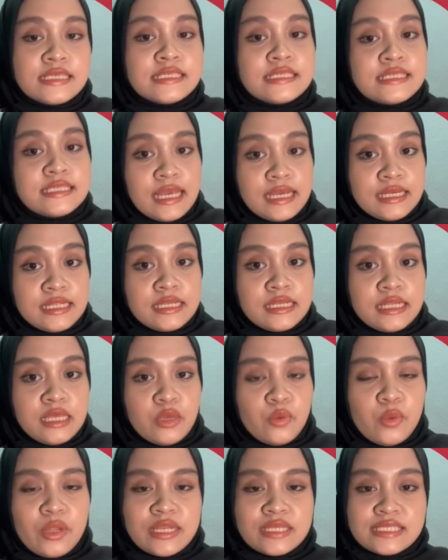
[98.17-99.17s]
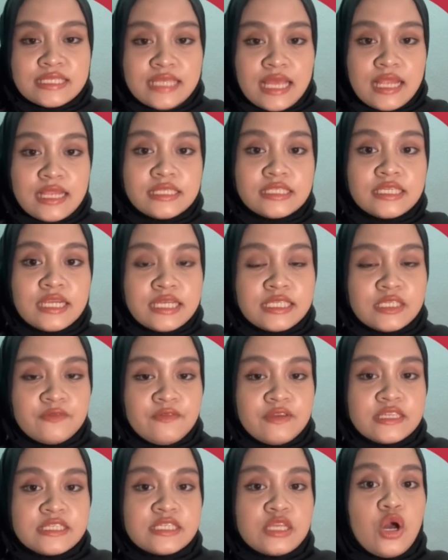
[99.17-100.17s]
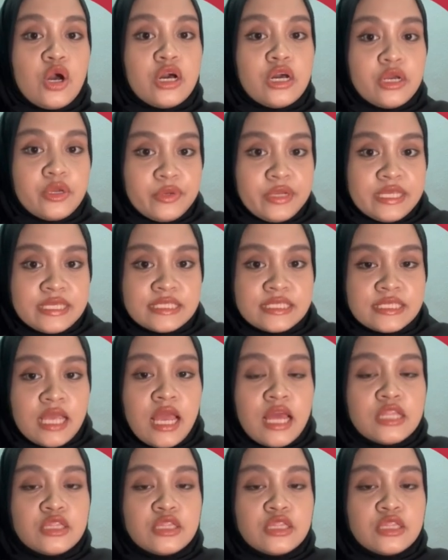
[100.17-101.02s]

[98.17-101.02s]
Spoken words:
Secondly, when the seller transfers or agrees